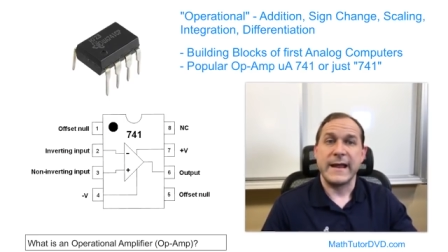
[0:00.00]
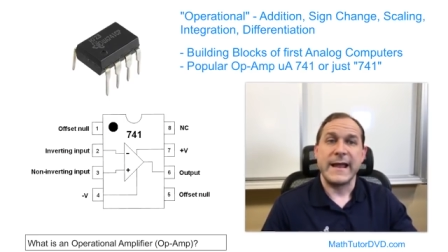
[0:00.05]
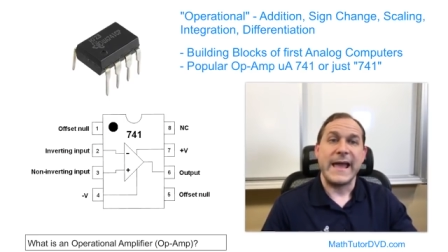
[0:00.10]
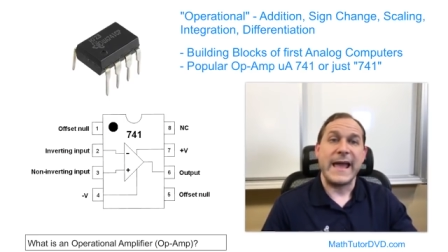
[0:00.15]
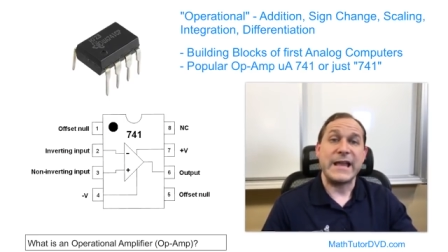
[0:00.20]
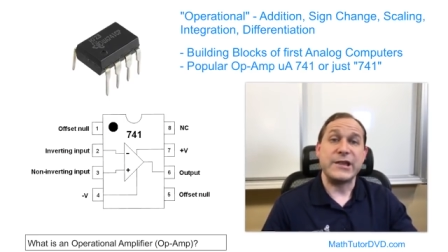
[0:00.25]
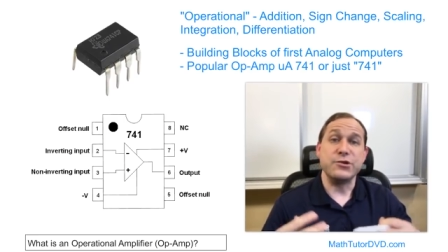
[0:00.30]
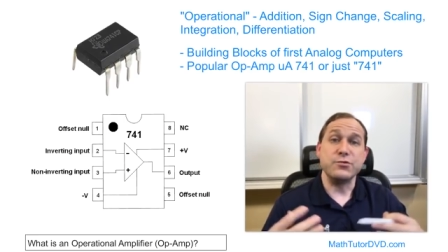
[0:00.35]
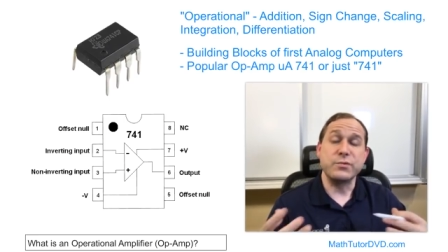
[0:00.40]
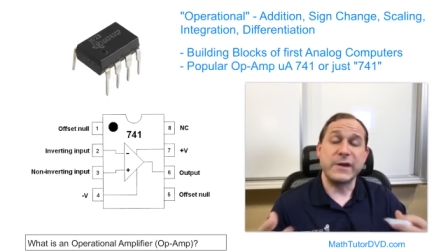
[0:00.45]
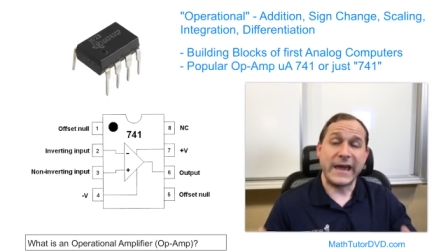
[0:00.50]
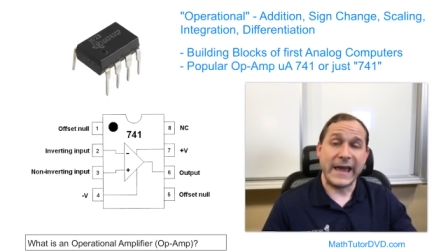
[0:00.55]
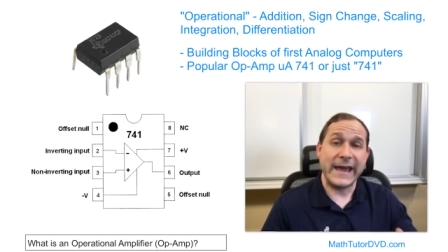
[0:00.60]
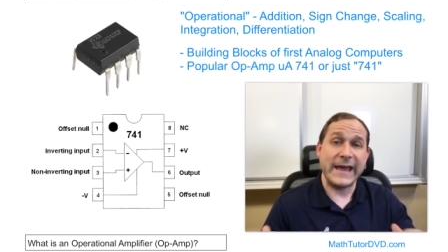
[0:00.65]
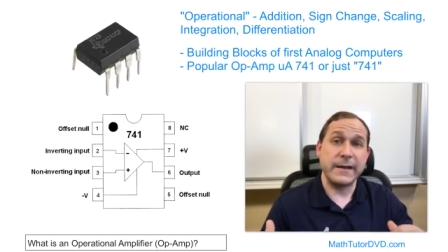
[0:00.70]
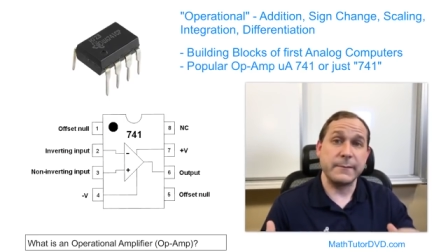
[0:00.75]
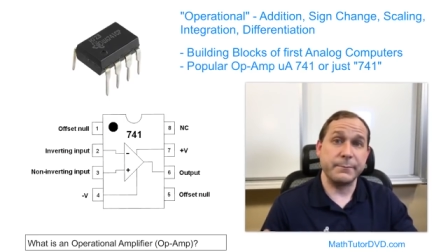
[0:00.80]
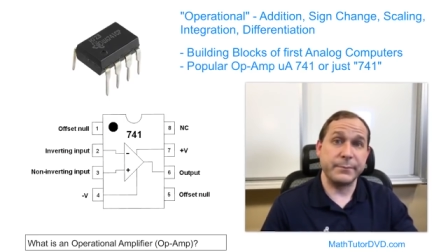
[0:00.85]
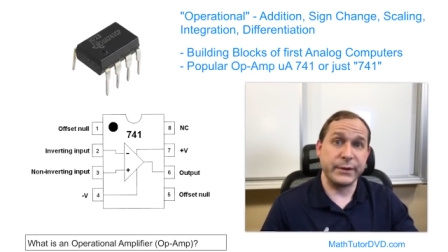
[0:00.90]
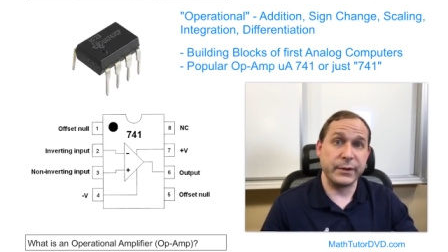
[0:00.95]
And you
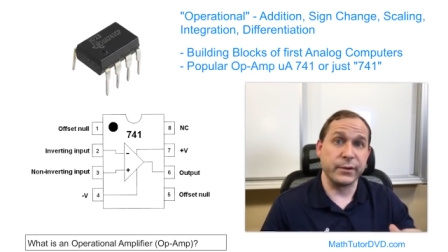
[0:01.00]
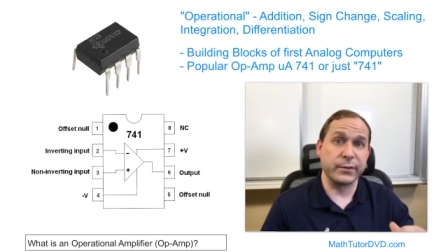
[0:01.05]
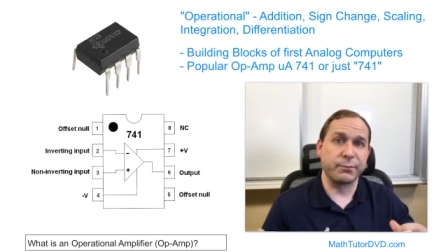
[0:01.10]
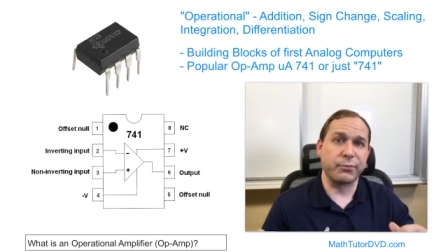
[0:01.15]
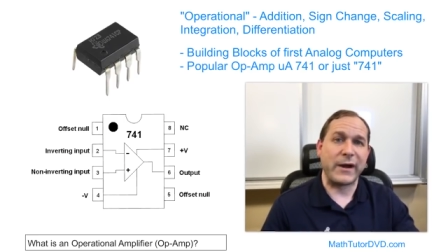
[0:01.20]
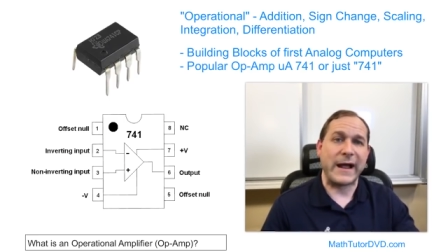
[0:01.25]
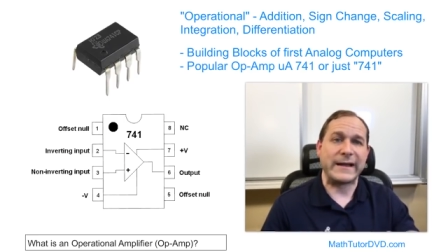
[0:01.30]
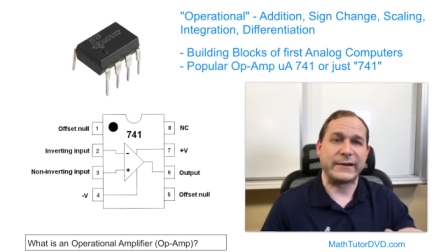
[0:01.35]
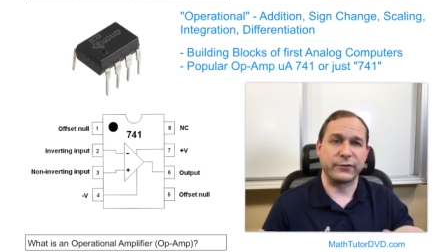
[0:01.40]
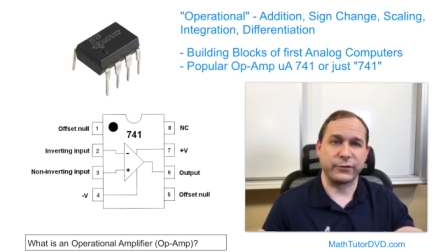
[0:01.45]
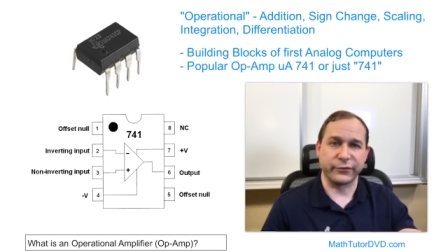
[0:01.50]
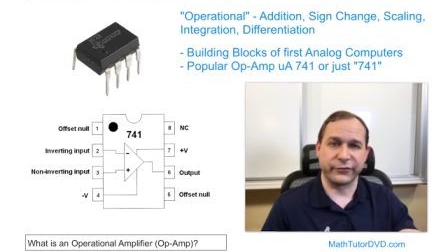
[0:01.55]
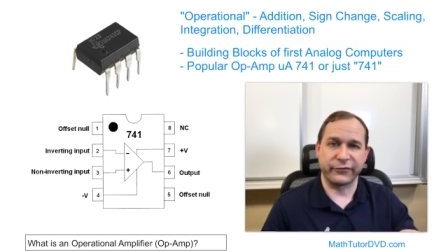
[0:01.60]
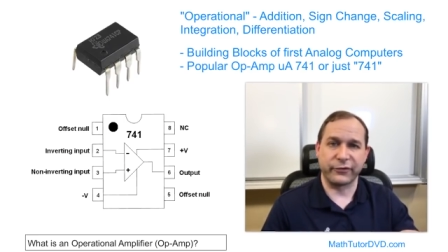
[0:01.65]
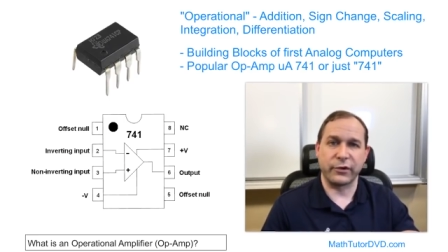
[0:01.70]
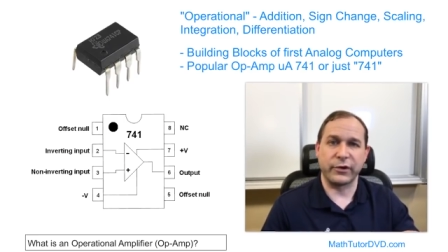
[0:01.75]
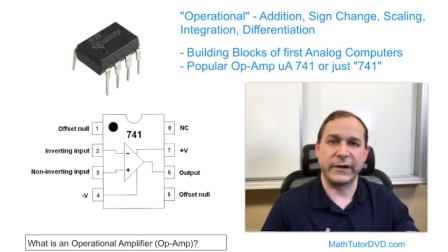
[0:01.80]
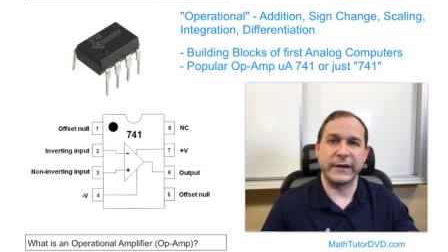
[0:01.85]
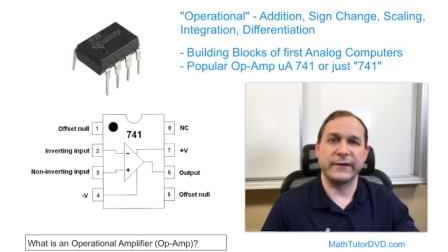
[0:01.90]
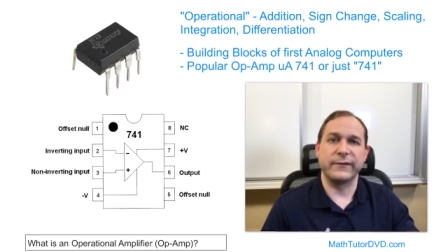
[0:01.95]
can build practical
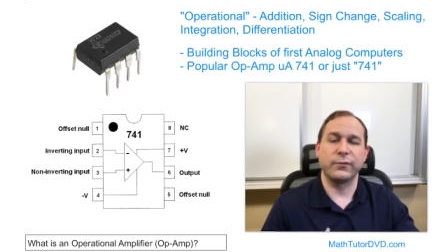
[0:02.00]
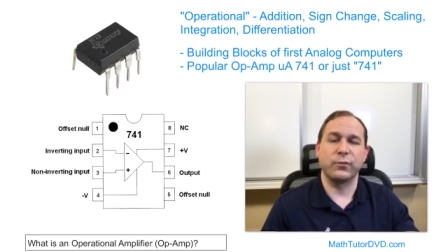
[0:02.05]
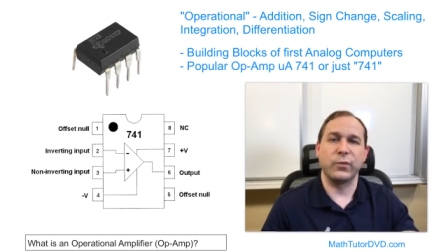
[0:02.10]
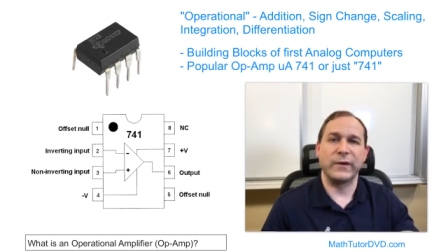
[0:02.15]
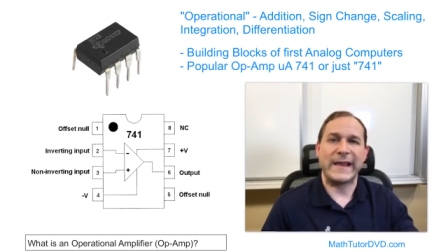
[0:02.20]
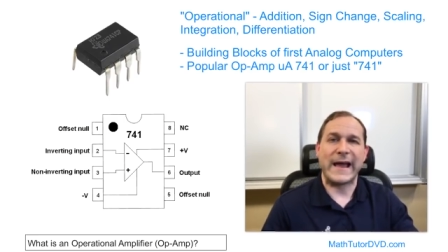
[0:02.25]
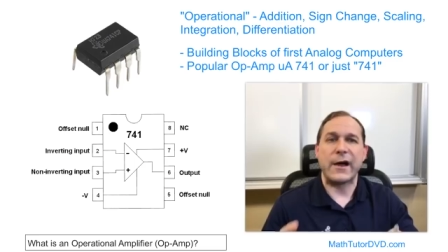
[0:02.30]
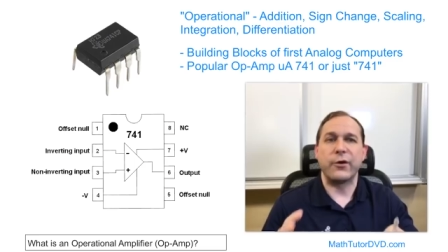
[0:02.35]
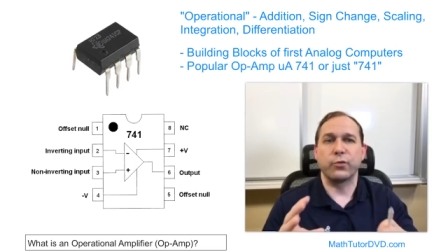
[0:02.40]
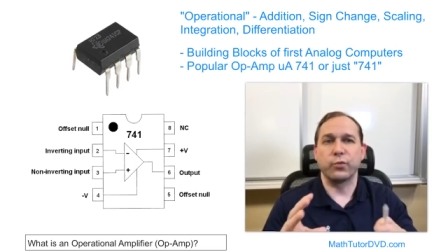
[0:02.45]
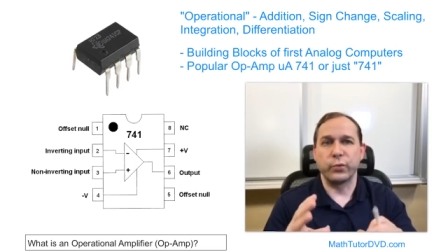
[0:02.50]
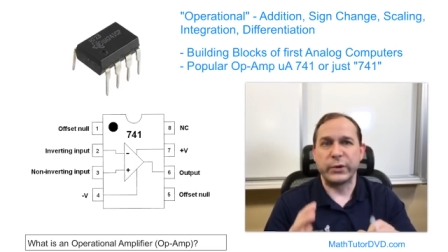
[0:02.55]
circuits without